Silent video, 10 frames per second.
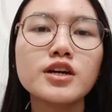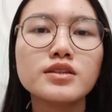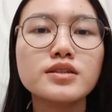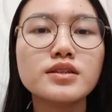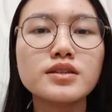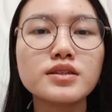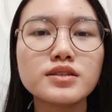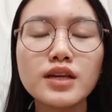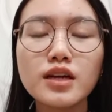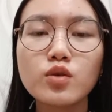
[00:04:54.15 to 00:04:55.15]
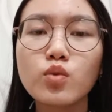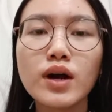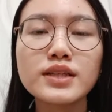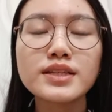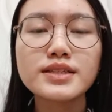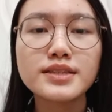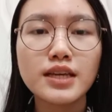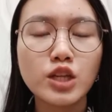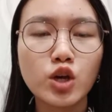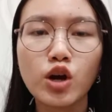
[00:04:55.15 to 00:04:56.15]
The second one is
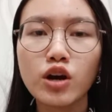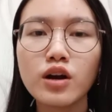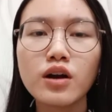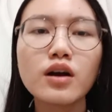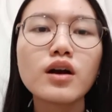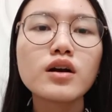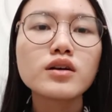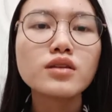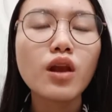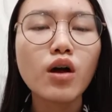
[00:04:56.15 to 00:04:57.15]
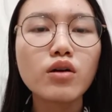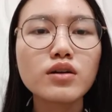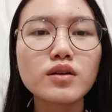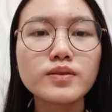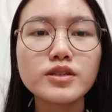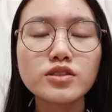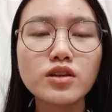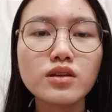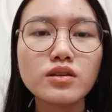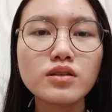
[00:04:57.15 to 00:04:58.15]
senior. The longer person